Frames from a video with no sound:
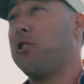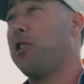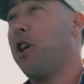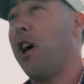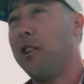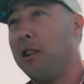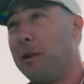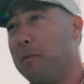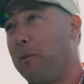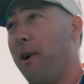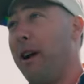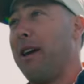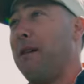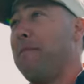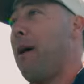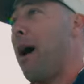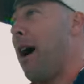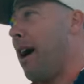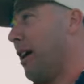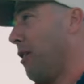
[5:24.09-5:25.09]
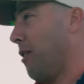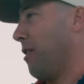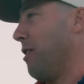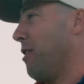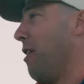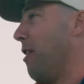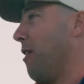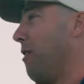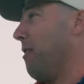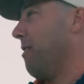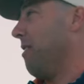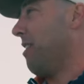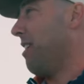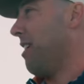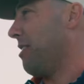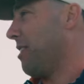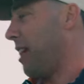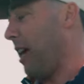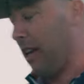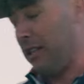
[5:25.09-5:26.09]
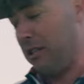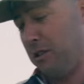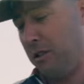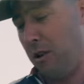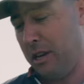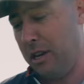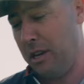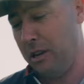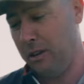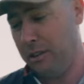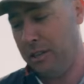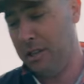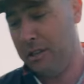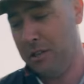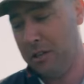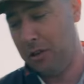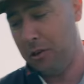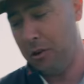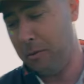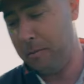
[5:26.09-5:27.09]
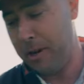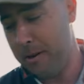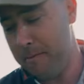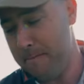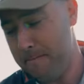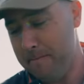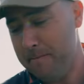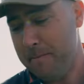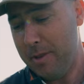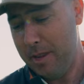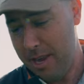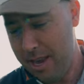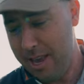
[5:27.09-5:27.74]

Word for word: Celebrate my, you know, it's yeah. like it's so it egotistical, but ends, huh?